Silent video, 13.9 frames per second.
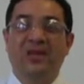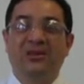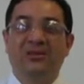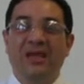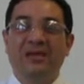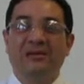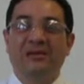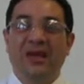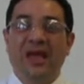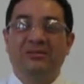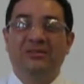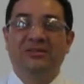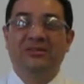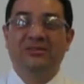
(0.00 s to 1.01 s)
Today's
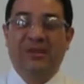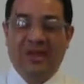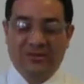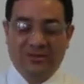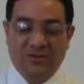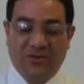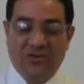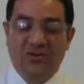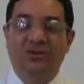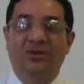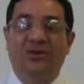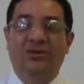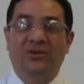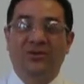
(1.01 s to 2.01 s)
lab is entitled
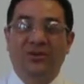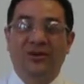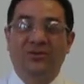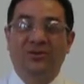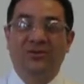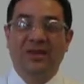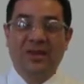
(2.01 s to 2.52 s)
Ocean Currents,